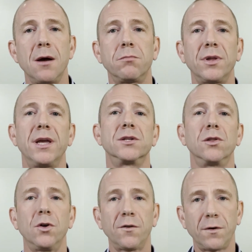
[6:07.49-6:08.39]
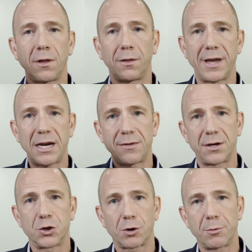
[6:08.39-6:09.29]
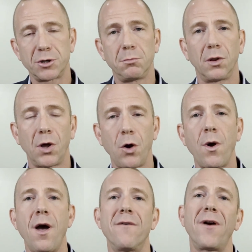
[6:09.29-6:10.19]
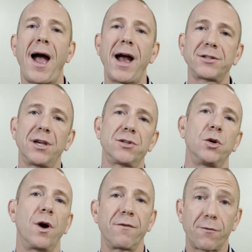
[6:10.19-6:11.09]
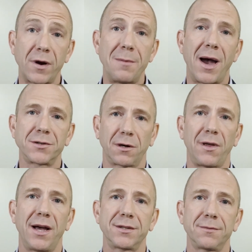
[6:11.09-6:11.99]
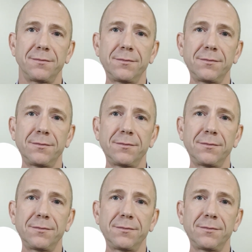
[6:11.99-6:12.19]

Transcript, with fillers: please look for the link in the description below for access to our free masterclass.